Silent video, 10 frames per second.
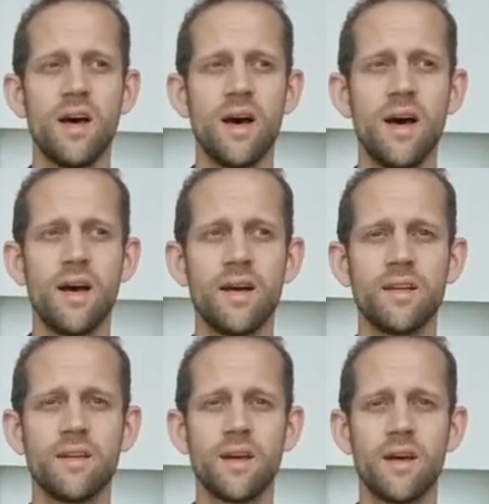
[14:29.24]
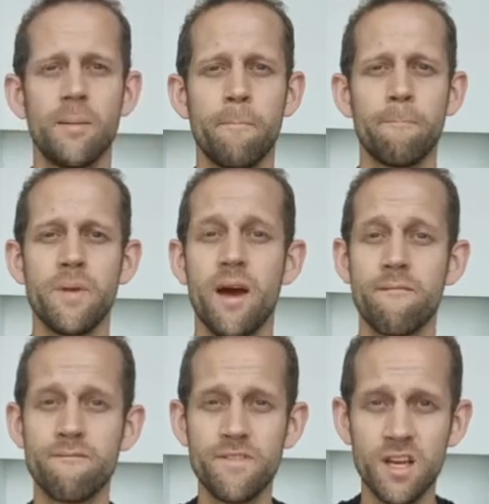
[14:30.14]
And yeah,
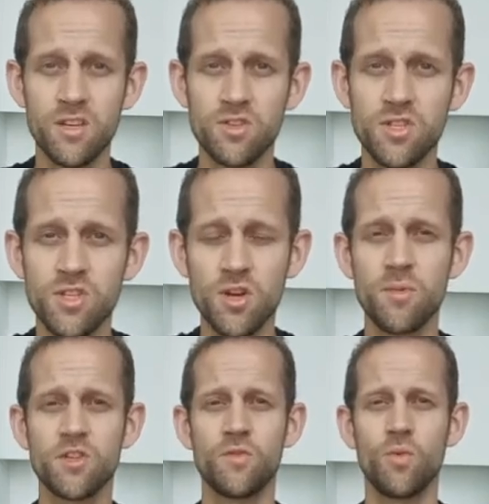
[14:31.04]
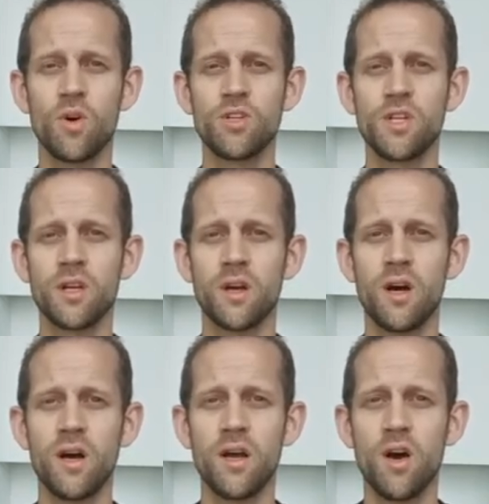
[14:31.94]
thank you so much for watching.
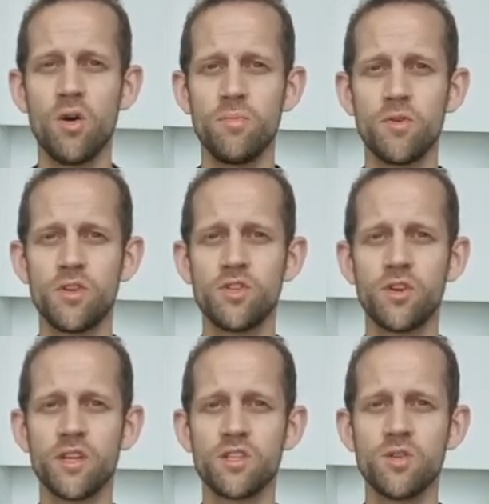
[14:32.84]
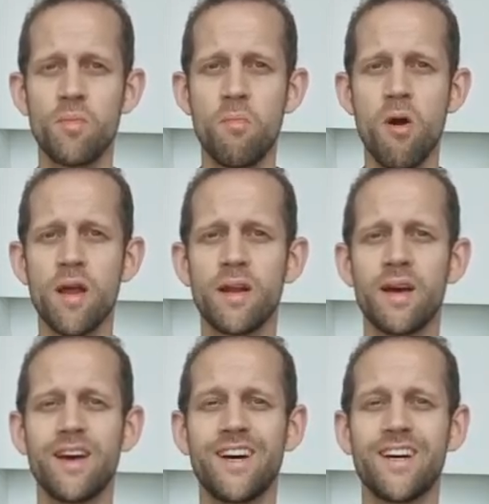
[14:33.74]
I hope you're enjoying Super Brain,
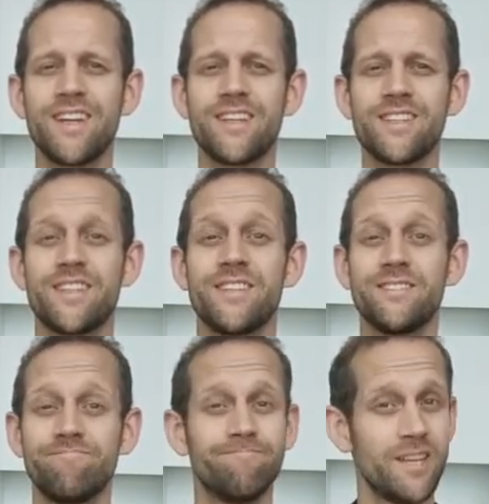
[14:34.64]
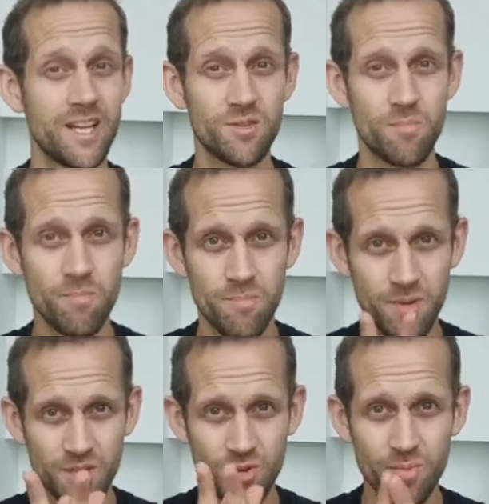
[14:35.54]
and yes,
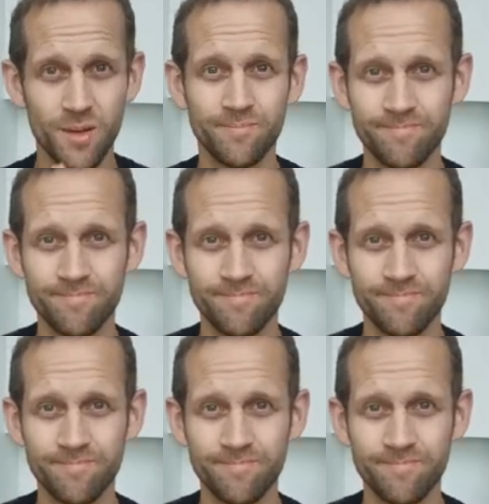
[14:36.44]
be super.